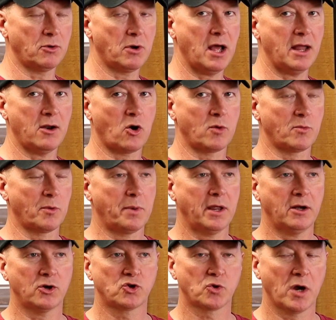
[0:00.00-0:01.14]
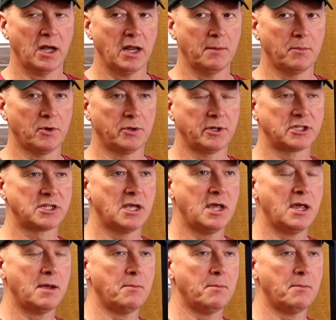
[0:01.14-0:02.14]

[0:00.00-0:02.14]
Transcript: They're not armor-penetrating bullets,